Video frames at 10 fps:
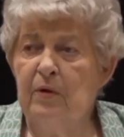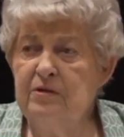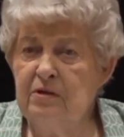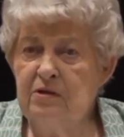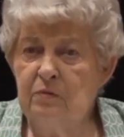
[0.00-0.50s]
the
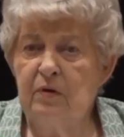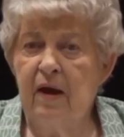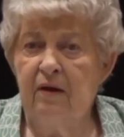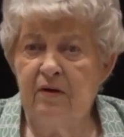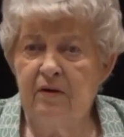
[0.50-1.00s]
prisons
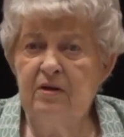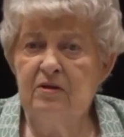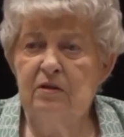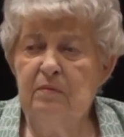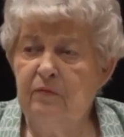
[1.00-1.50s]
were air
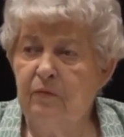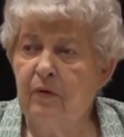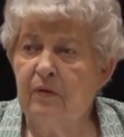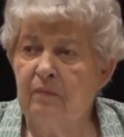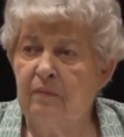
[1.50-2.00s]
conditioned
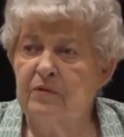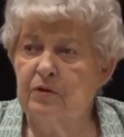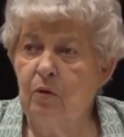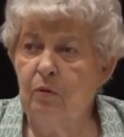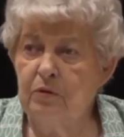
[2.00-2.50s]
before the
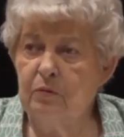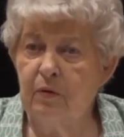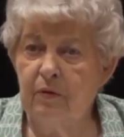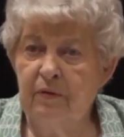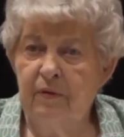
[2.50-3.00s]

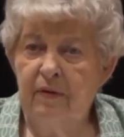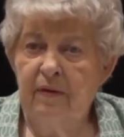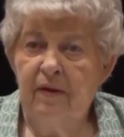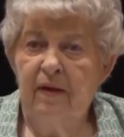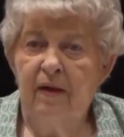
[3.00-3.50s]
schools were.
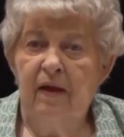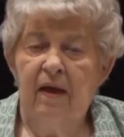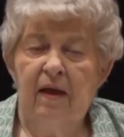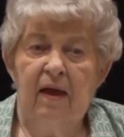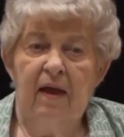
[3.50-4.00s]

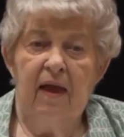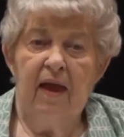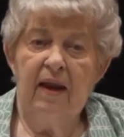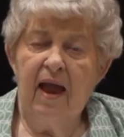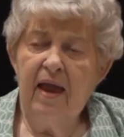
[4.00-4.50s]

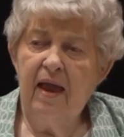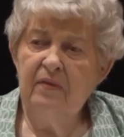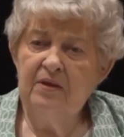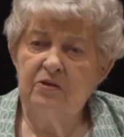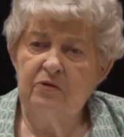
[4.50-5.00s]
And I
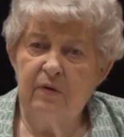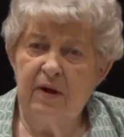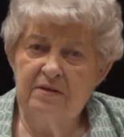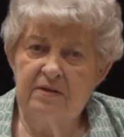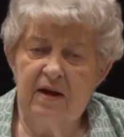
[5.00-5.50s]
had this
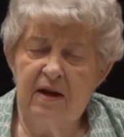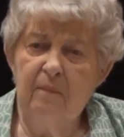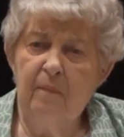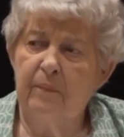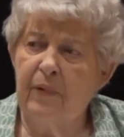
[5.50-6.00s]
dress
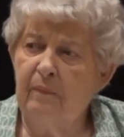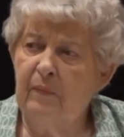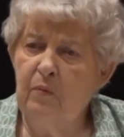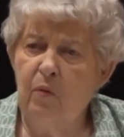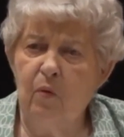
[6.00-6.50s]
that I
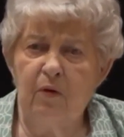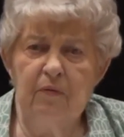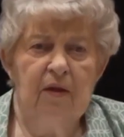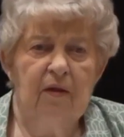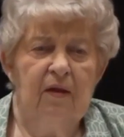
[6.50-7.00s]
probably
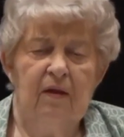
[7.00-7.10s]
wore